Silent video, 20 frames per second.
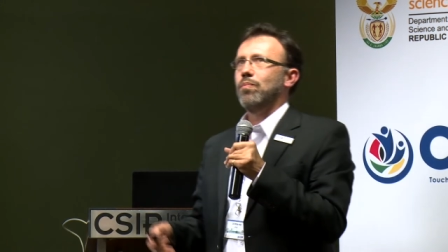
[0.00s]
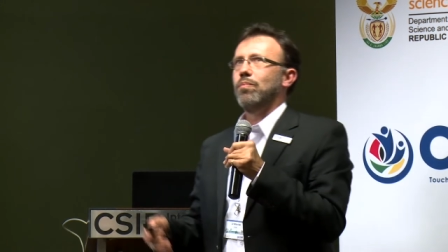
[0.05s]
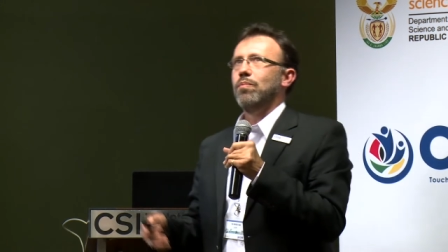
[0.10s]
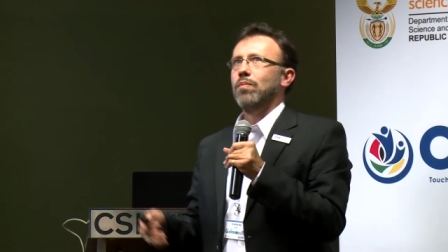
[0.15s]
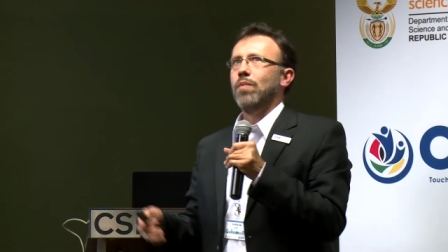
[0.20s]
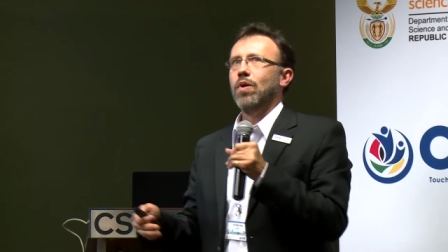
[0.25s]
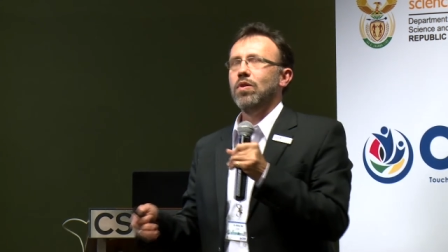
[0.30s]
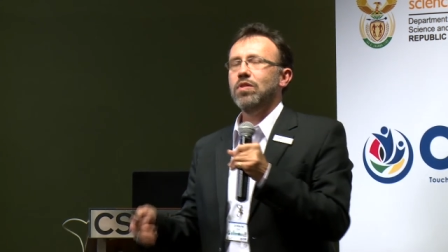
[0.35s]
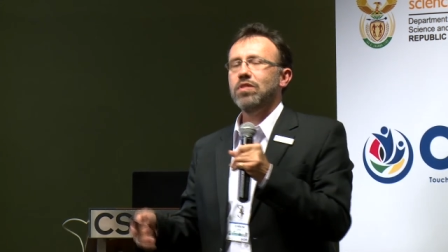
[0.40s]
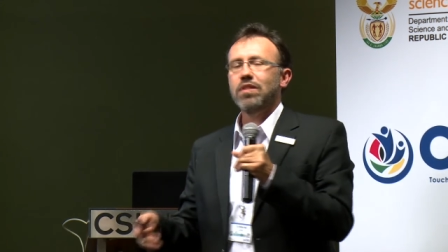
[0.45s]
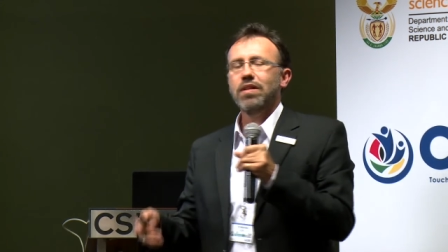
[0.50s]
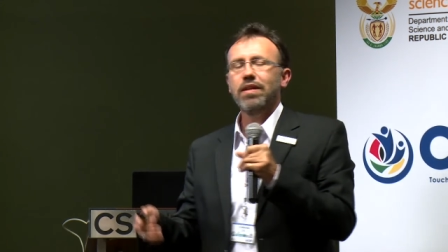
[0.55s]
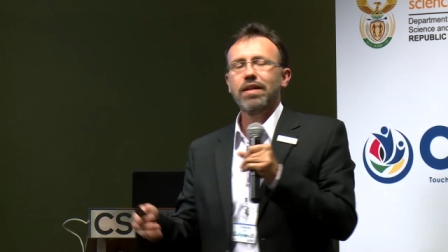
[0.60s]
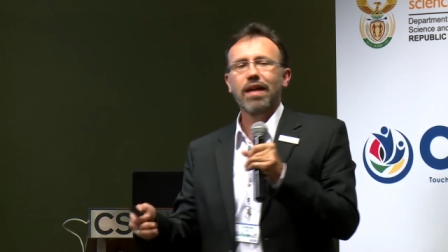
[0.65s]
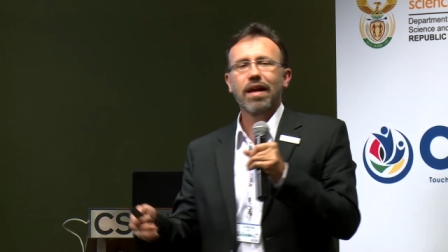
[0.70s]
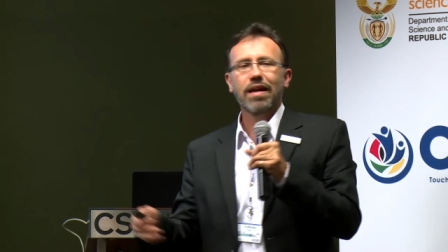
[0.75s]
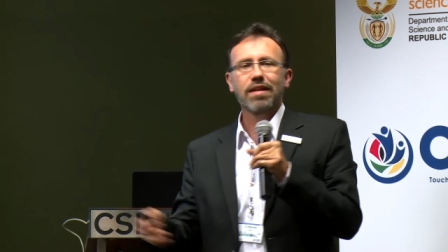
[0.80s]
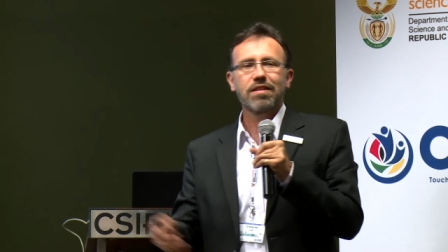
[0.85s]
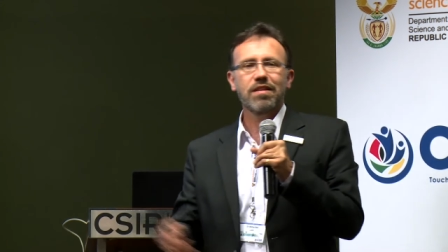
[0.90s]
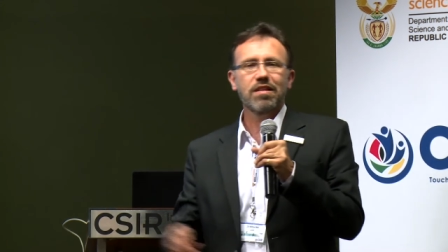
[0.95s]
mostly
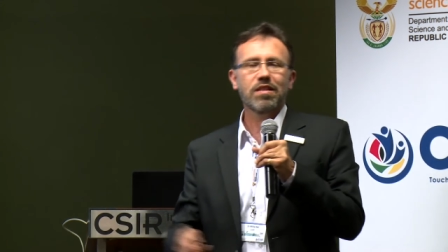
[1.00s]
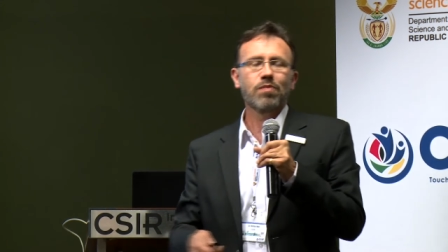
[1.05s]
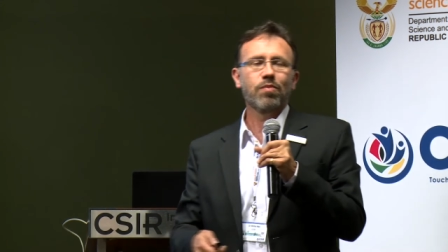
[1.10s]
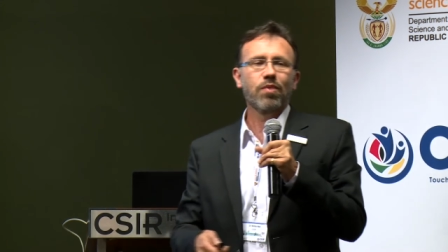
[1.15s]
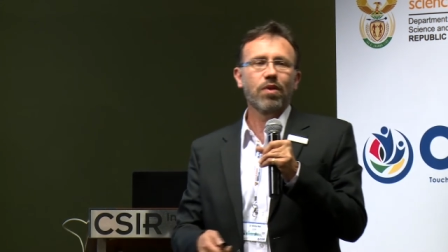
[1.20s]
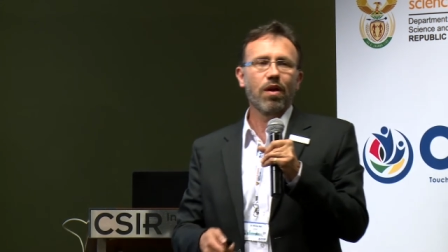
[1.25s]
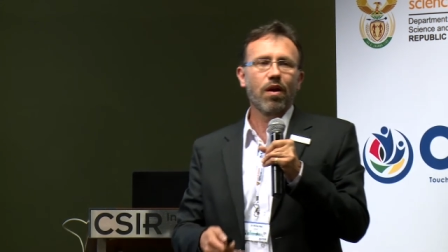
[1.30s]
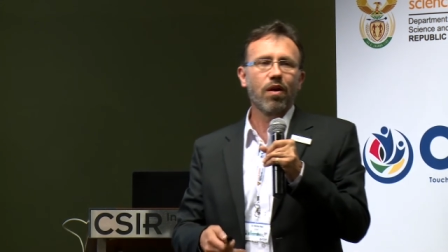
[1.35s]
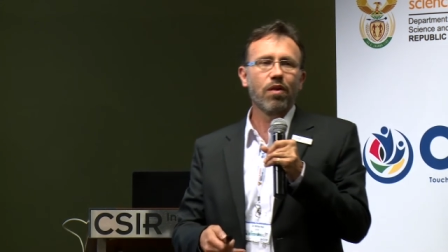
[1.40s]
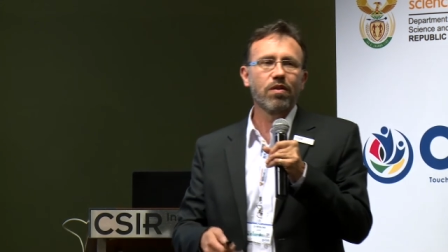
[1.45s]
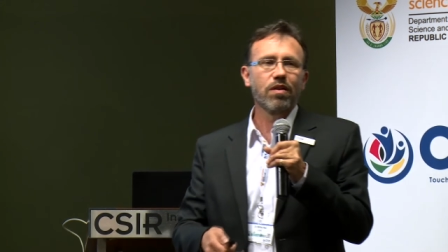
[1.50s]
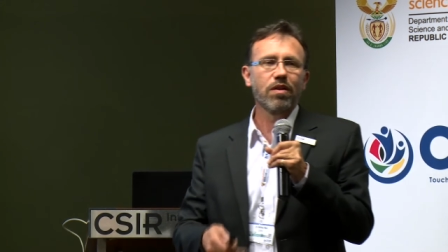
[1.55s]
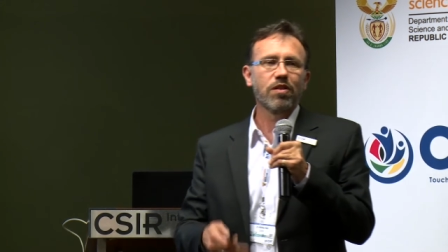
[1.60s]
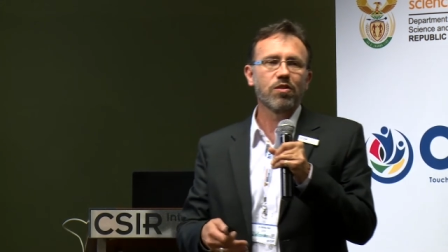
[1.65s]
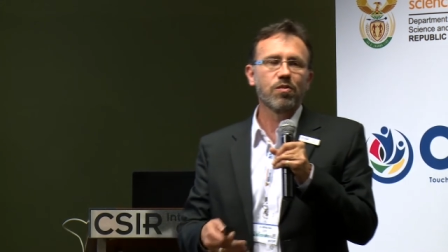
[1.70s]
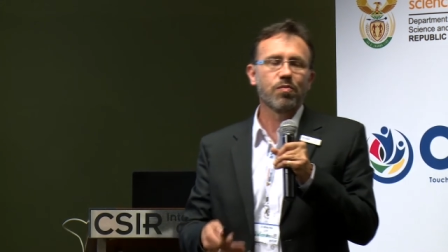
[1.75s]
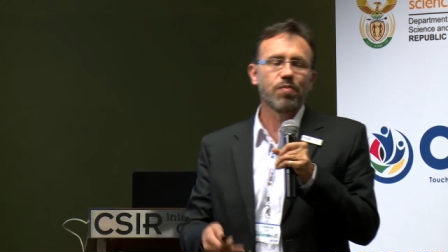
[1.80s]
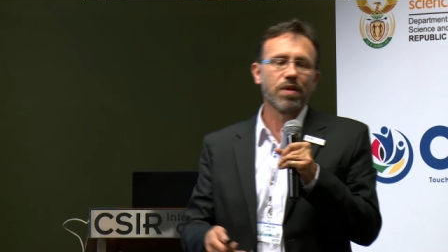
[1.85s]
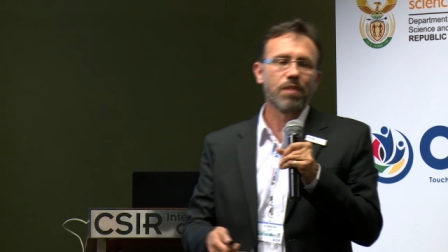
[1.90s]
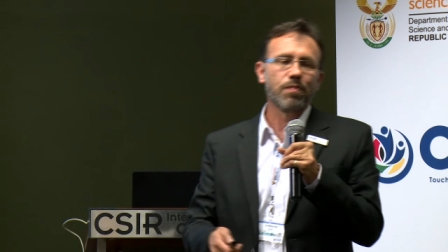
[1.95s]
accessible only
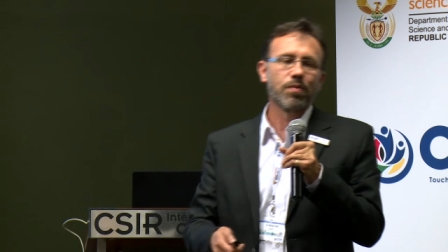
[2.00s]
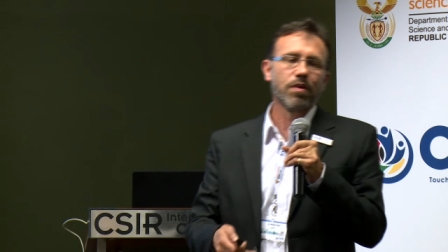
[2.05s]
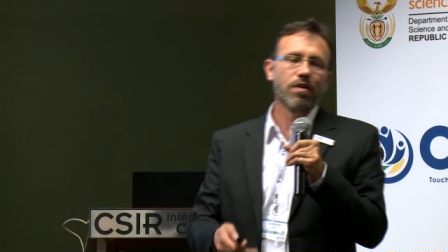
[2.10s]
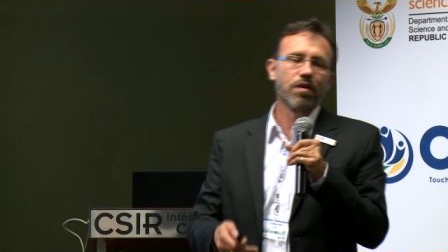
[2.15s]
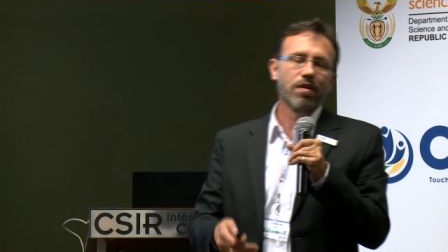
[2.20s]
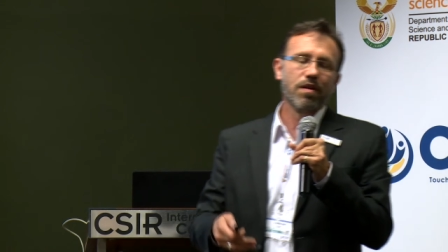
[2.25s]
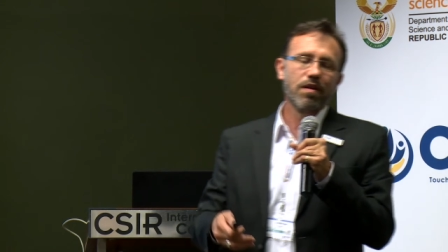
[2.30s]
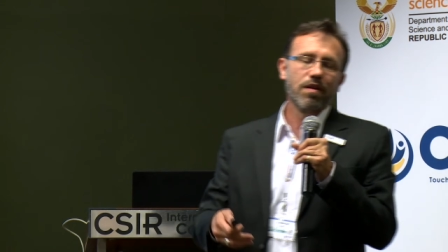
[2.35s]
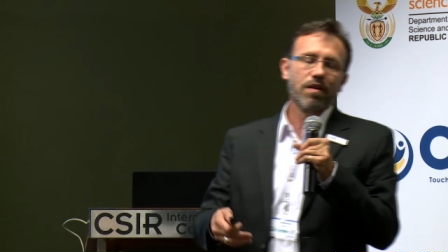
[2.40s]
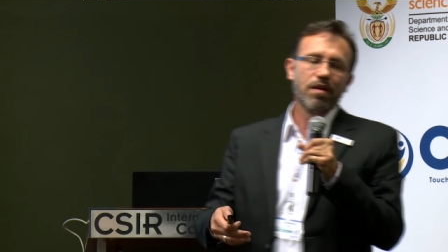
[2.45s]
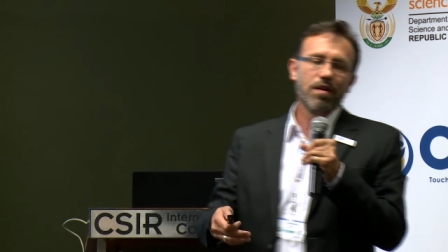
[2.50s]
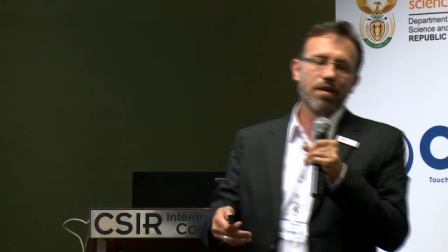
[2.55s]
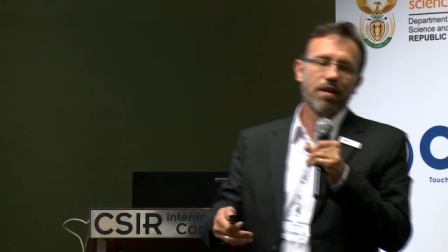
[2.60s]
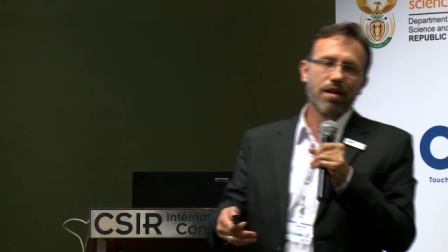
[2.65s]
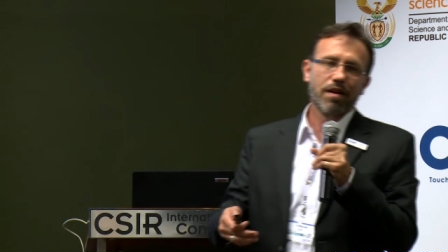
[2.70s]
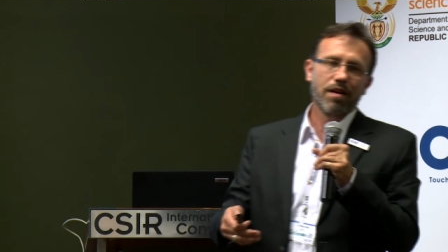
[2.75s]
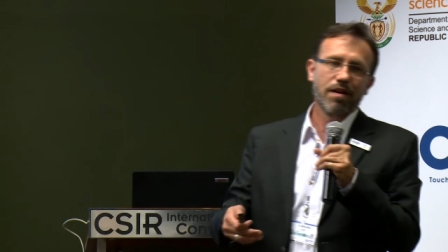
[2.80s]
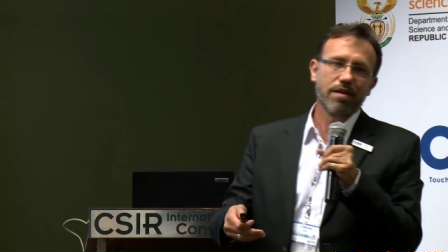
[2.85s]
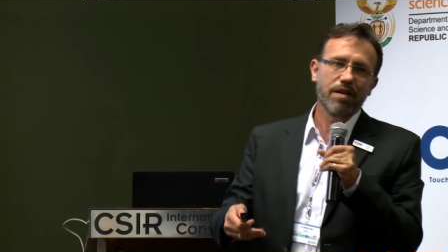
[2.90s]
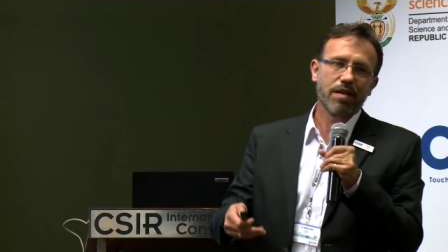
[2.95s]
to people
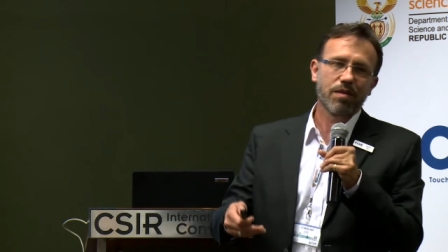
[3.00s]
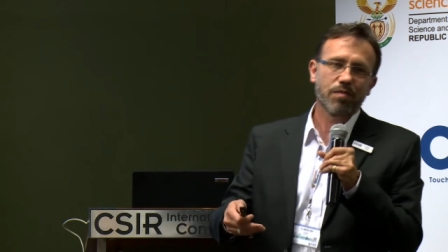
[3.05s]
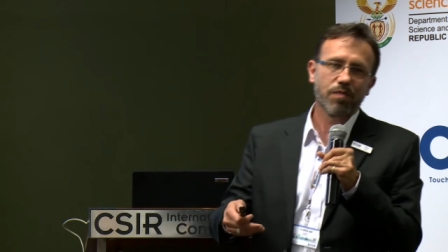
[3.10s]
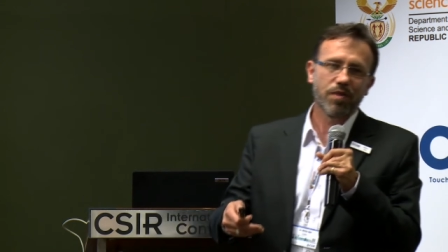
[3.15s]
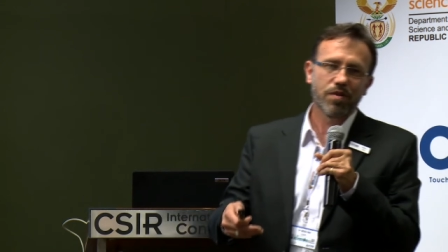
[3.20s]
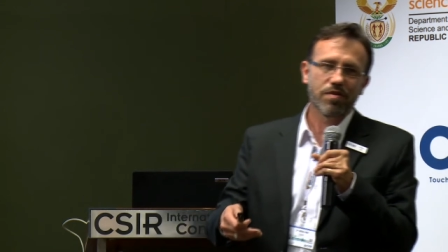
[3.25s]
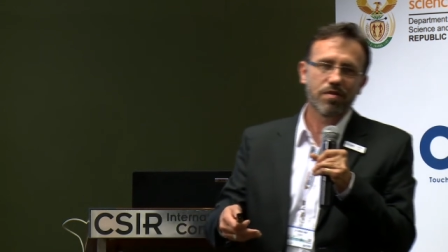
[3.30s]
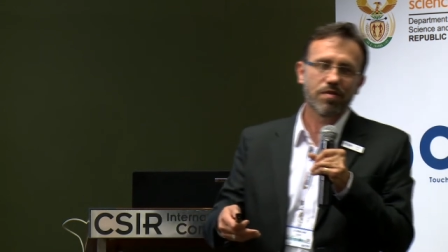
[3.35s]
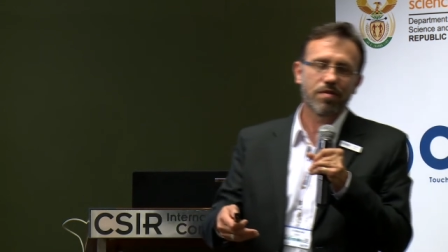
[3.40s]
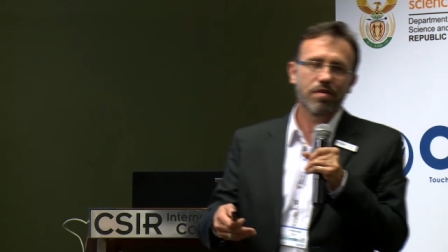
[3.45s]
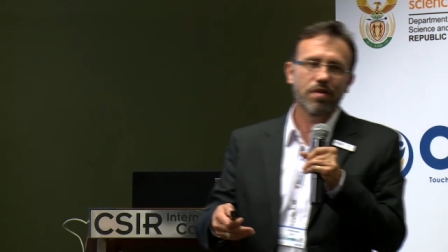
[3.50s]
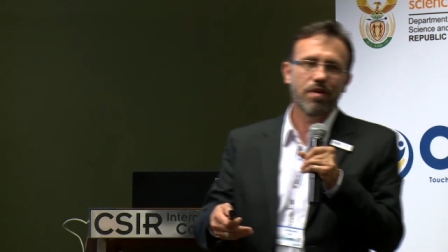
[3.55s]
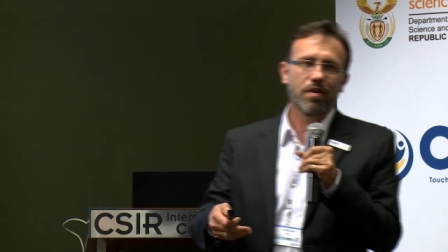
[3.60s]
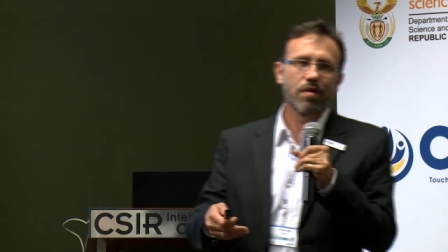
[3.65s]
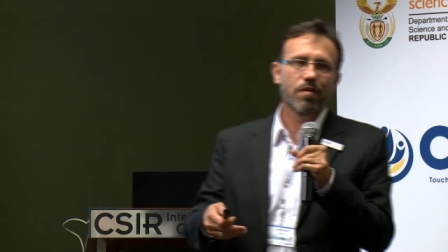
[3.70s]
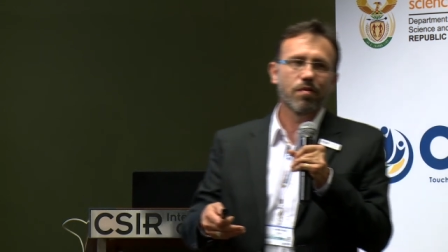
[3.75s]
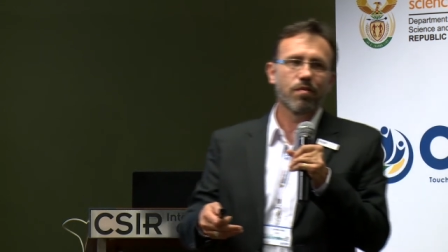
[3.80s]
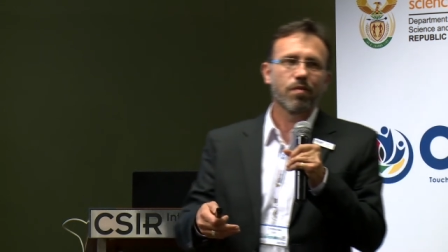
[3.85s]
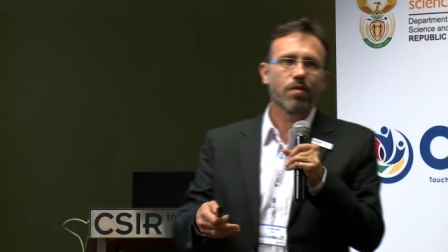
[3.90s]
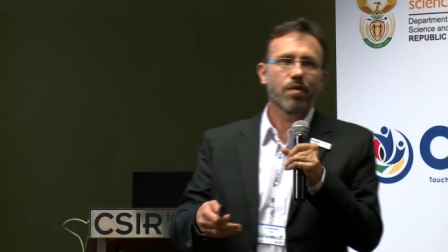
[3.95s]
uh, that was, you
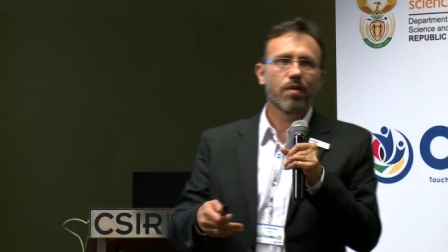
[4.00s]
know,